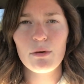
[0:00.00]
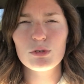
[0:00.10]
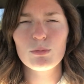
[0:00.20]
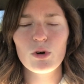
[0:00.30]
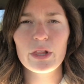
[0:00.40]
It
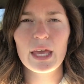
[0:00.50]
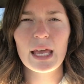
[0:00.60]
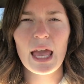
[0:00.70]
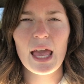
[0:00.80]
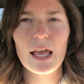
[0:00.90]
was more
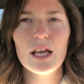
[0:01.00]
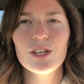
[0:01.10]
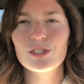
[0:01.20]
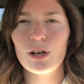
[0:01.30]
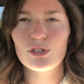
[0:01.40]
like sorry,
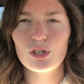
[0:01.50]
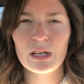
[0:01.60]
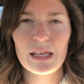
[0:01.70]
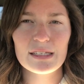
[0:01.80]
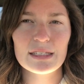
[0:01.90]
I was
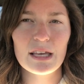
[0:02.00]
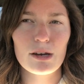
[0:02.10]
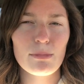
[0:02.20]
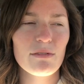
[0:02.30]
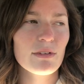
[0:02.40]
turning the AC
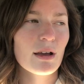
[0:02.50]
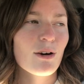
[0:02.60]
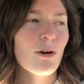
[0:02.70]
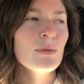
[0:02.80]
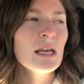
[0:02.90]
on in my
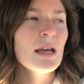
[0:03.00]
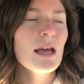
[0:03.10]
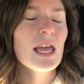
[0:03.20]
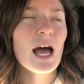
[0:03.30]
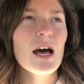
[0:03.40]
vehicle.
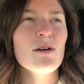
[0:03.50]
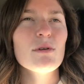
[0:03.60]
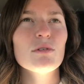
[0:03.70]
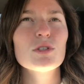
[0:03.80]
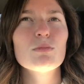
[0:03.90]

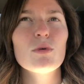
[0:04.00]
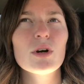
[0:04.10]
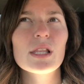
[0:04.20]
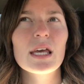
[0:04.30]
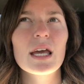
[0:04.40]
It was
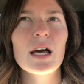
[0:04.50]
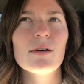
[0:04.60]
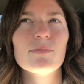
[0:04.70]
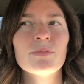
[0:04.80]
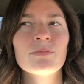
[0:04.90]
more like
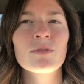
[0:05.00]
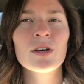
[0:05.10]
a